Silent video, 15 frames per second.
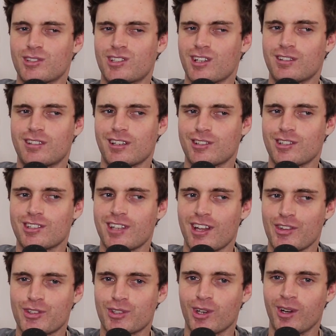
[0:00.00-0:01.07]
did it just
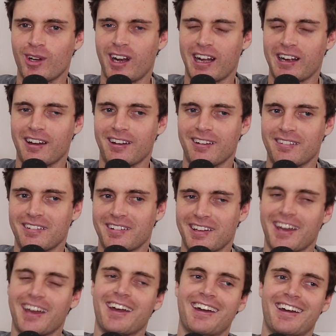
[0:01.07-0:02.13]
unscrew? And I go,
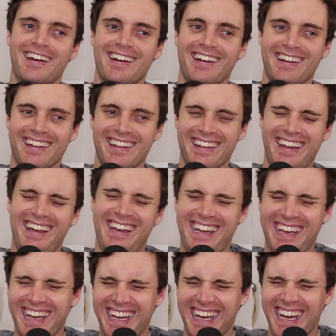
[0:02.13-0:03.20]
yeah.
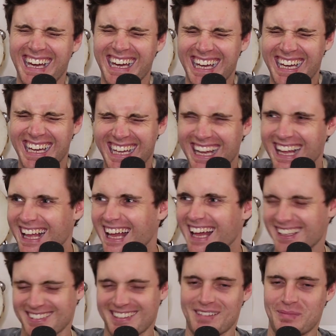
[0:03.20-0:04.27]

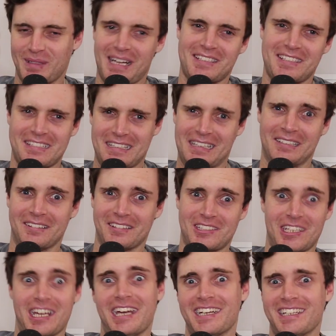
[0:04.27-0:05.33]
I was like, but I had to stand on a
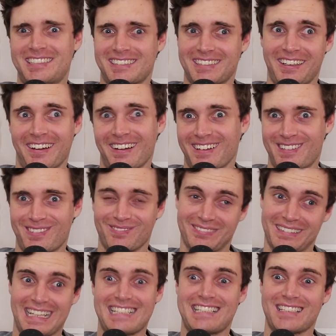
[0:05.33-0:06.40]
chair. So
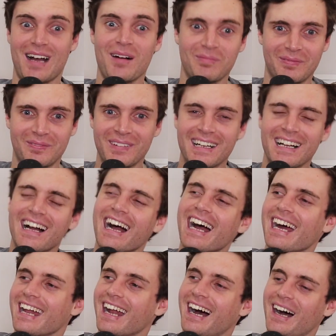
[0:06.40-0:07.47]
that's something.
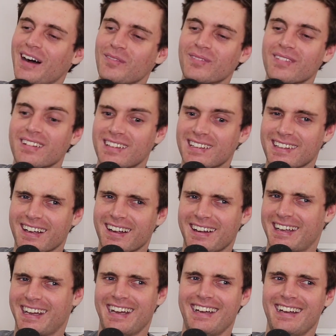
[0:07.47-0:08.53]
And he's like,
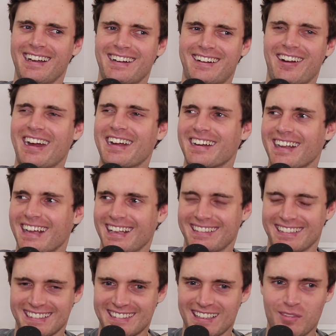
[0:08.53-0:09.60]
okay, great.
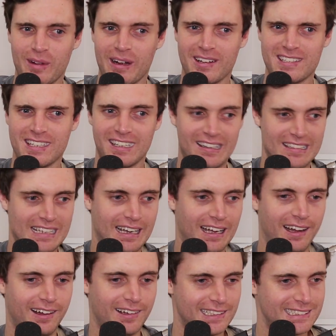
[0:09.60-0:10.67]
And then he's like, where is it? And I was like,
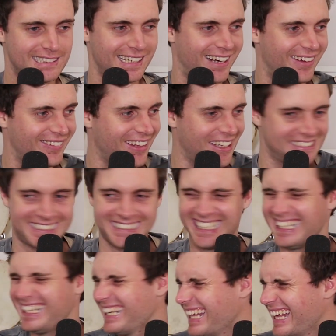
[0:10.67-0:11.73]
oh, shit, I've lost
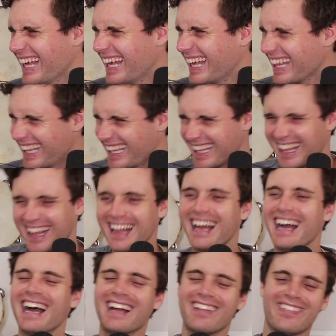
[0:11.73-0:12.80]
it.
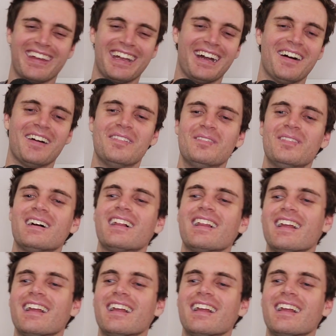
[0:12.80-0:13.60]
And then